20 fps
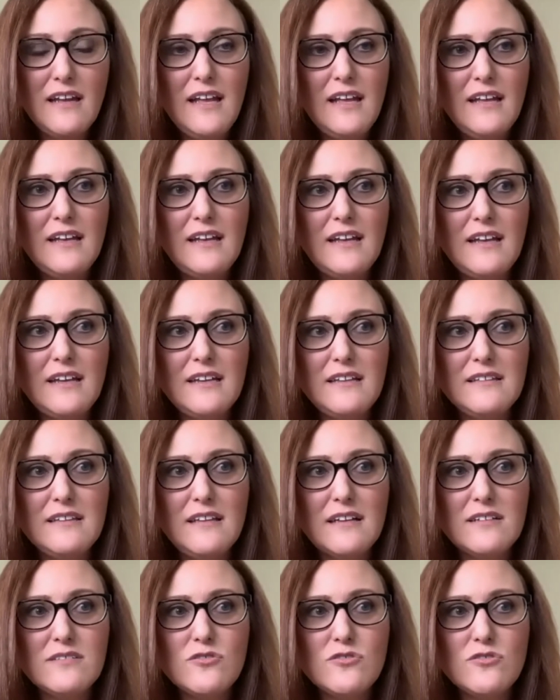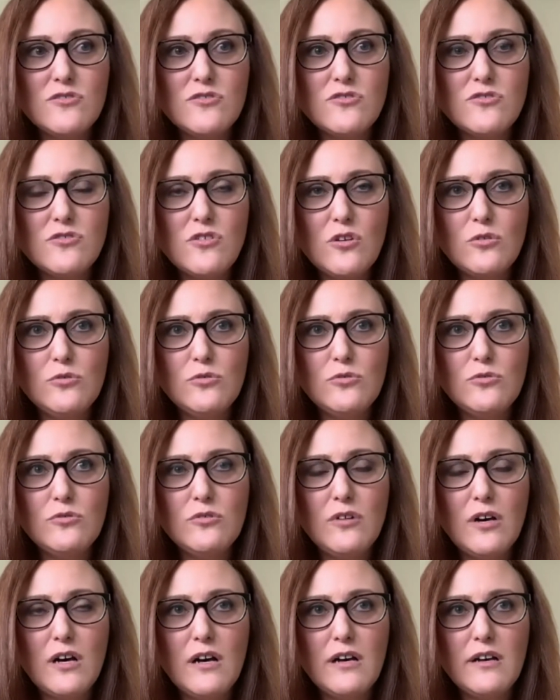And that's
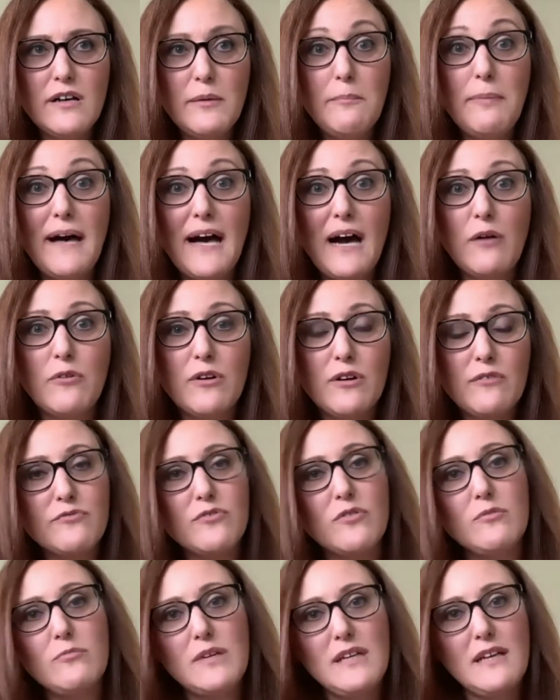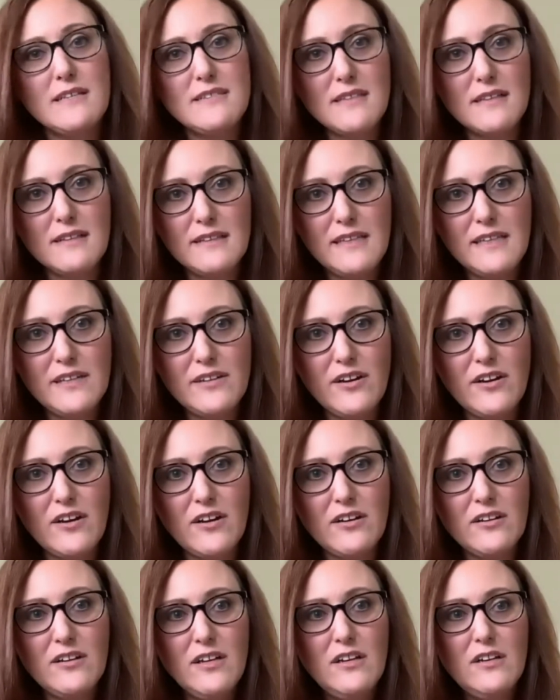so empowering for me as a
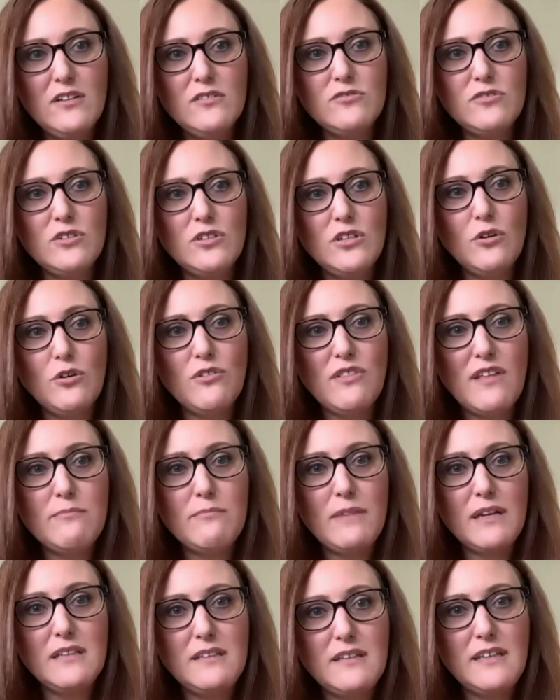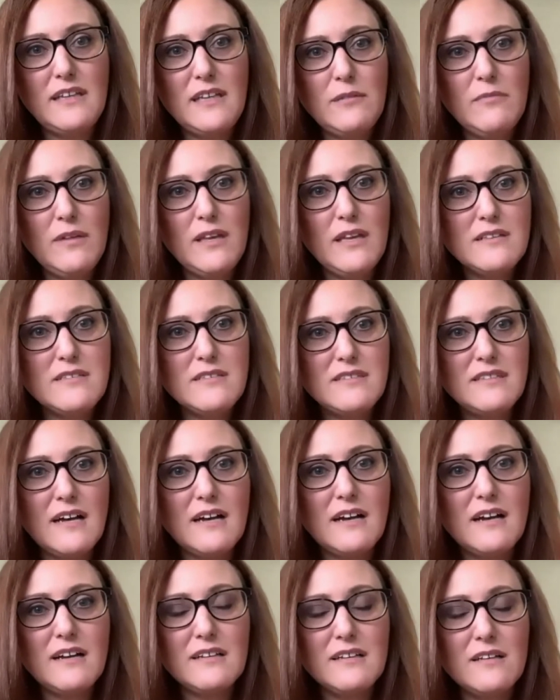leader to know that my team is
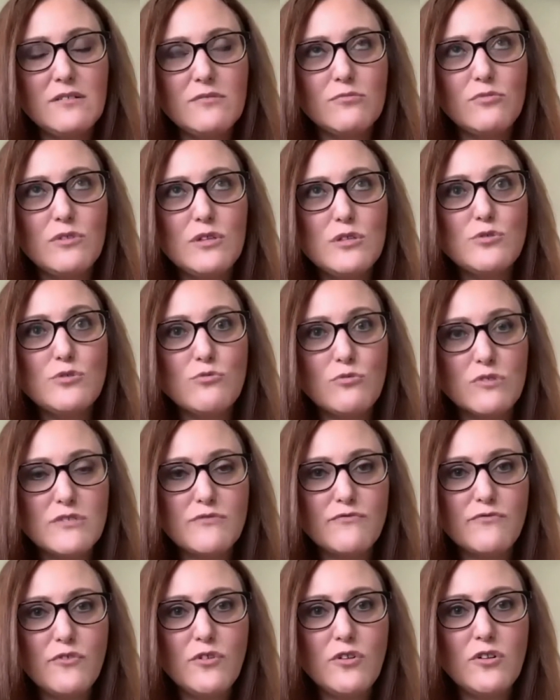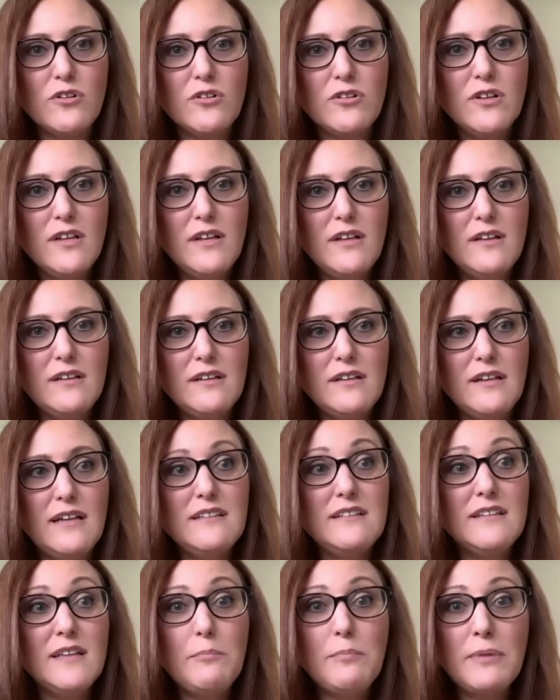that resourceful,
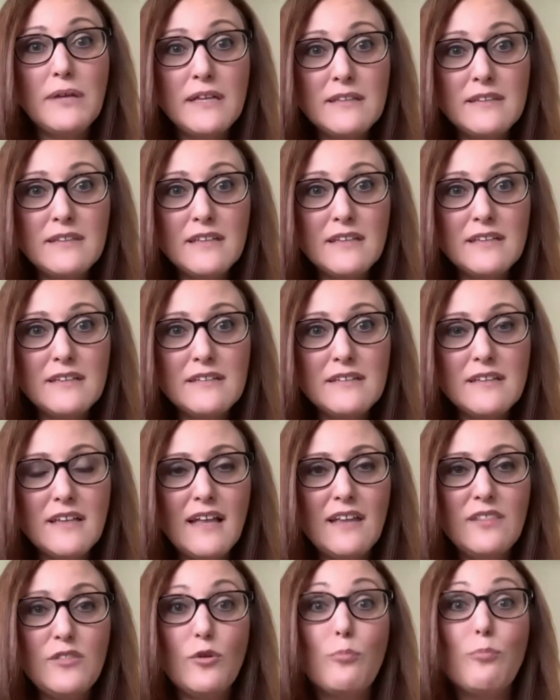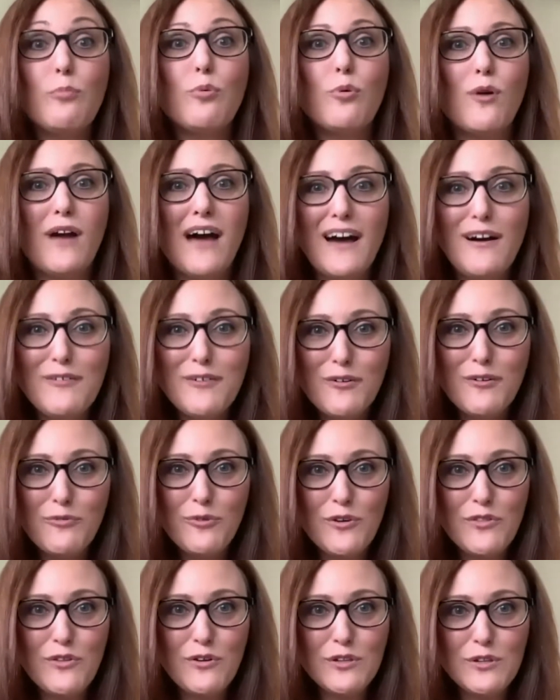independent, and they're proud of
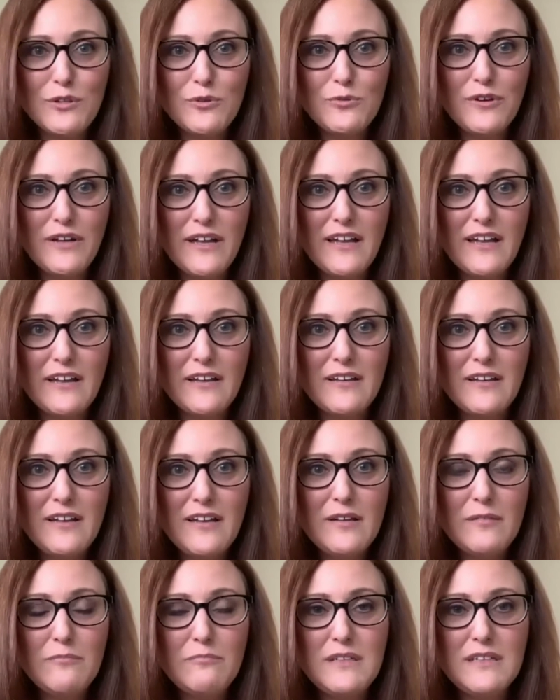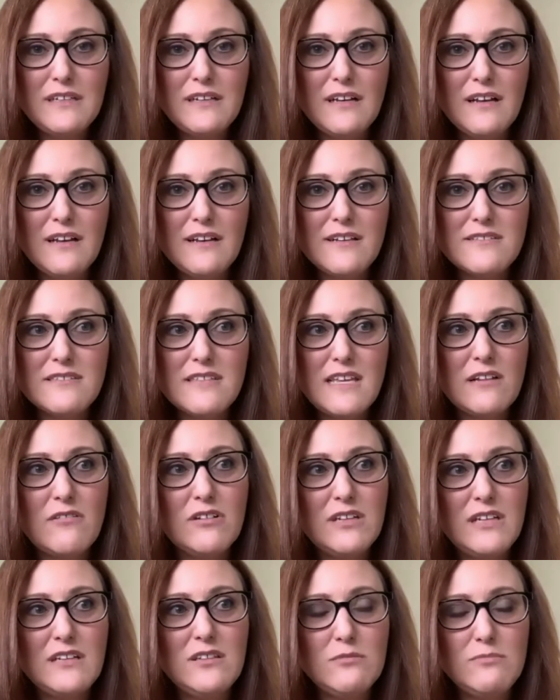what they're doing because they don't
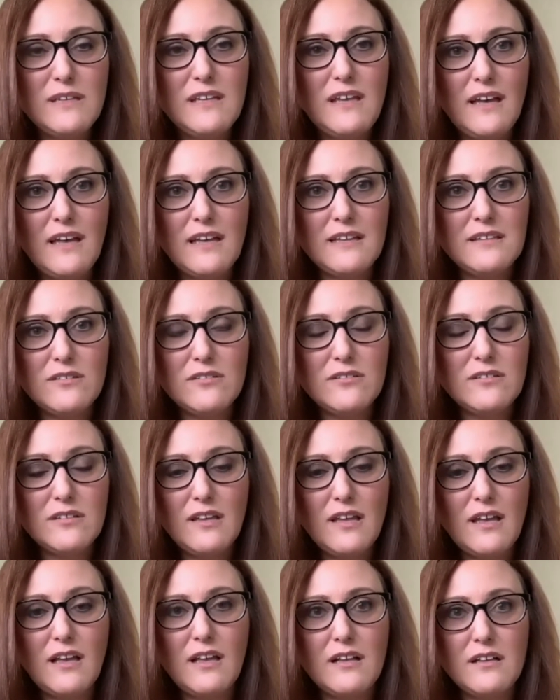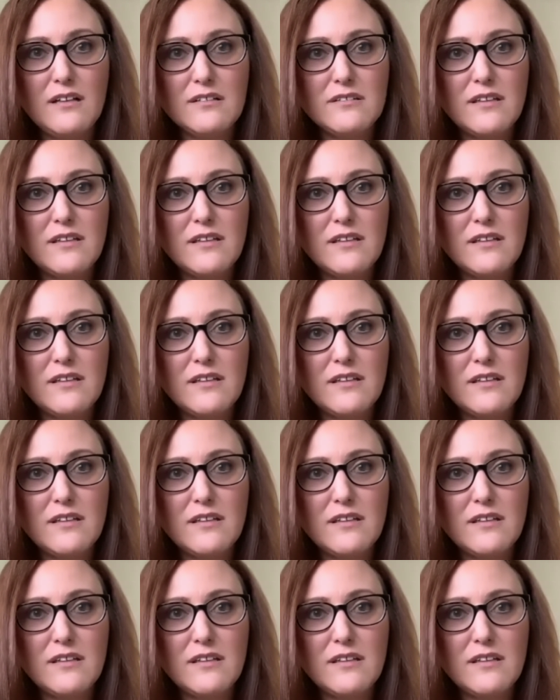need to be handheld.